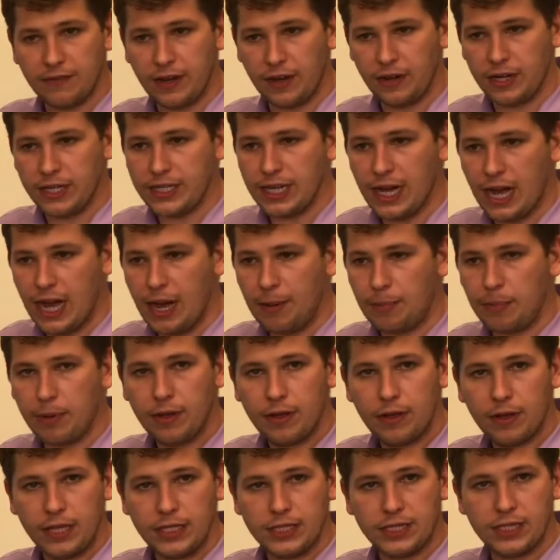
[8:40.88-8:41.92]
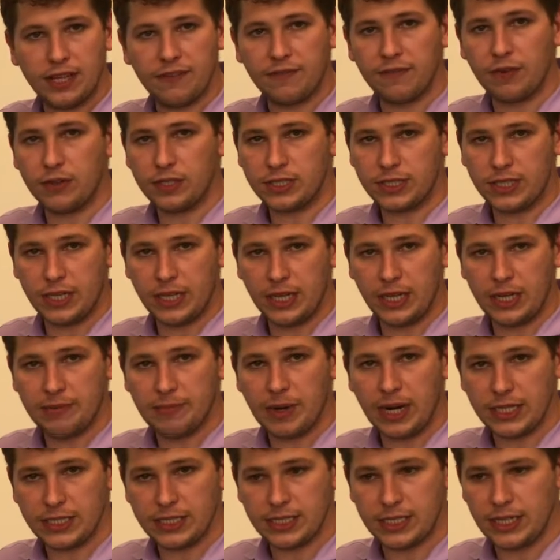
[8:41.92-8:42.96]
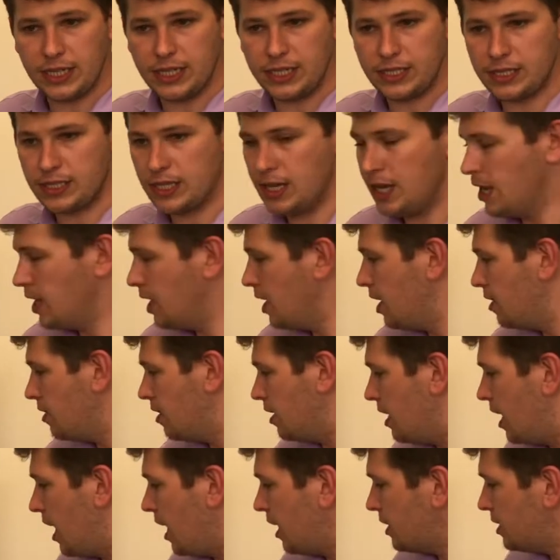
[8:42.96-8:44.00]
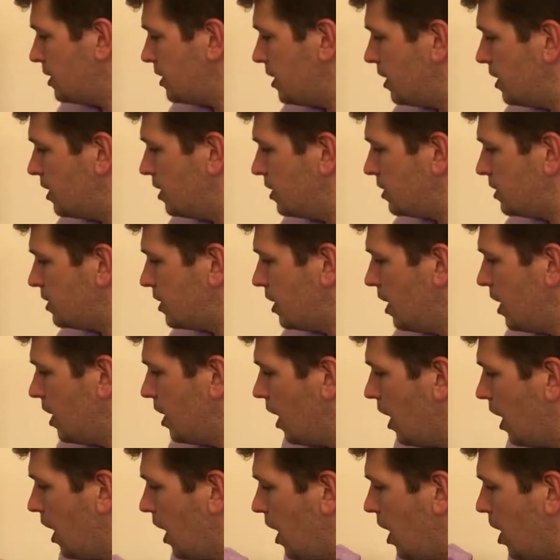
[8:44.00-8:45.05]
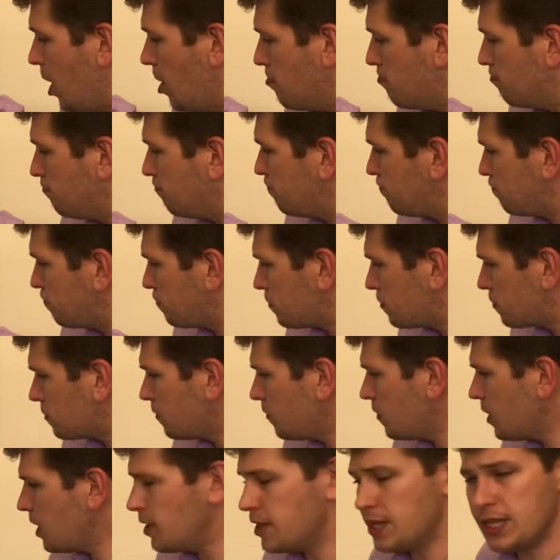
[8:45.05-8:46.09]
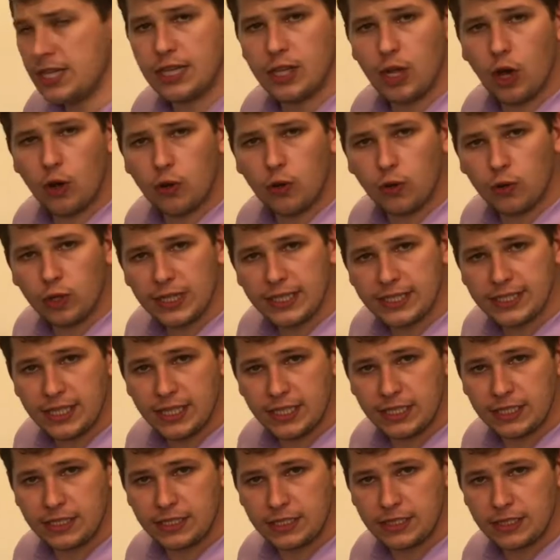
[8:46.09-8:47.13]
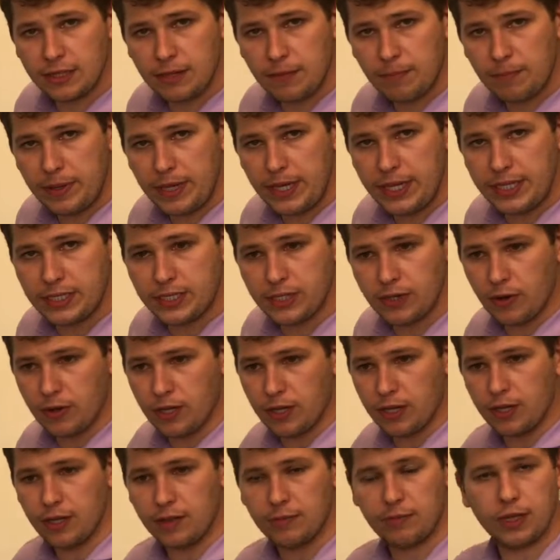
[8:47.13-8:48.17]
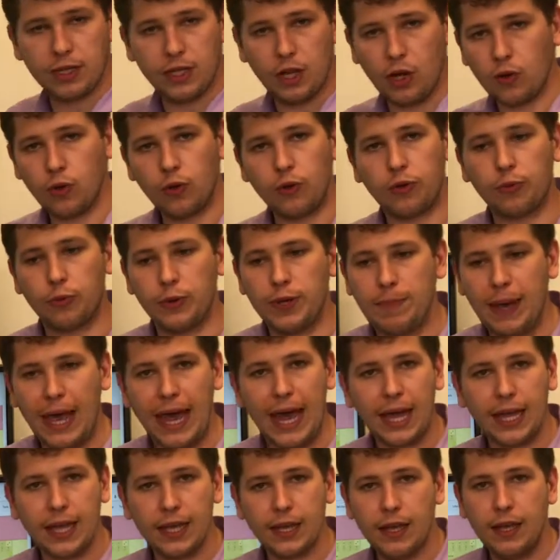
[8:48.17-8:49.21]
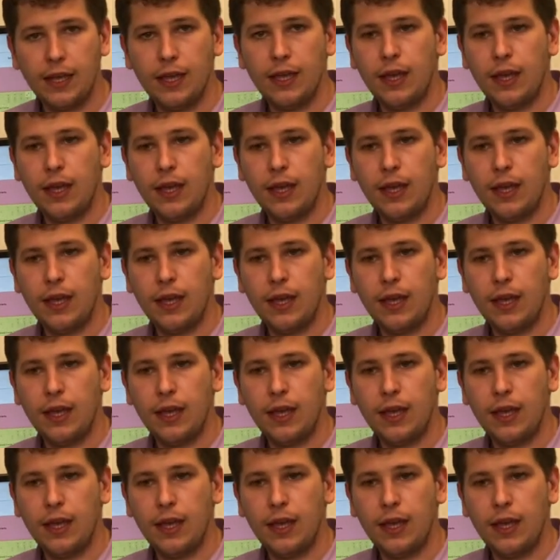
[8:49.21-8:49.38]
the very top. It's the first thing anybody sees. The next is the local listings piece, or the local 3-pack.